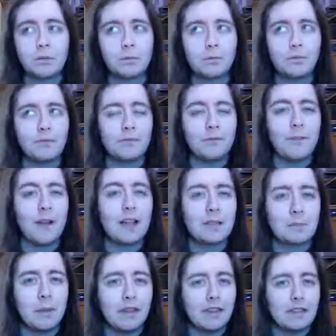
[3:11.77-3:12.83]

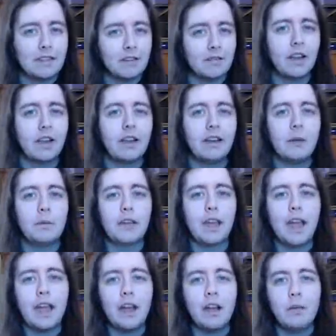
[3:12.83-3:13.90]
fast paced I reckon it would
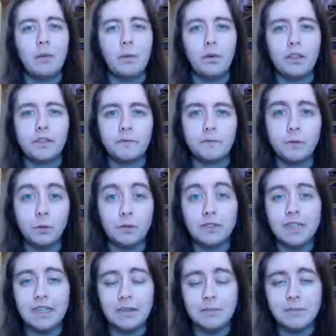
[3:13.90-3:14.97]
get with full
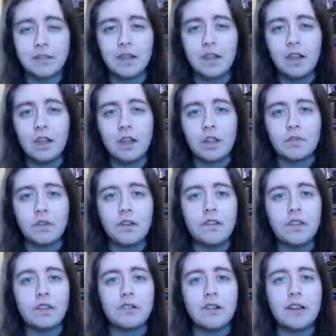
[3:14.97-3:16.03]
teams.
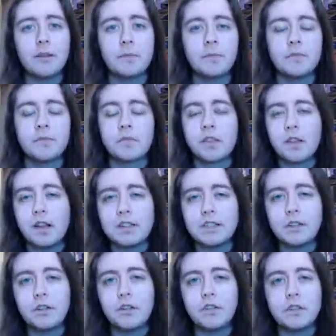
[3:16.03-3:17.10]
3v3, I
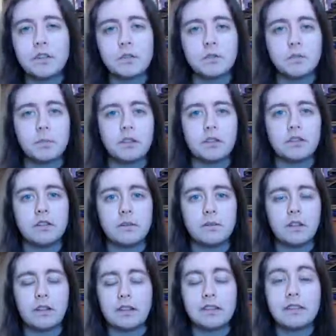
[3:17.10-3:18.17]
don't know if this was because it
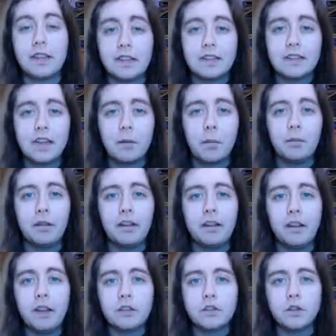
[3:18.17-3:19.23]
was like the second time I
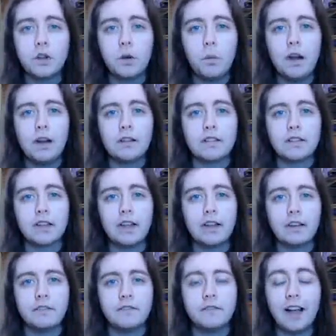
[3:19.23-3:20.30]
played it, it took a while to
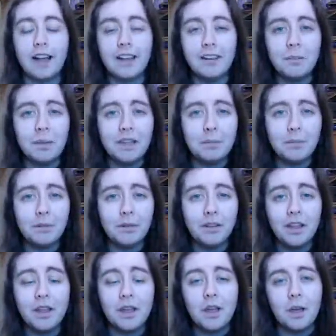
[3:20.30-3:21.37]
kind of find
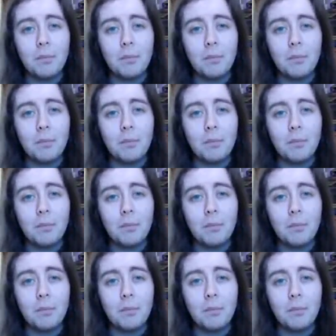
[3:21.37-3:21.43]
people,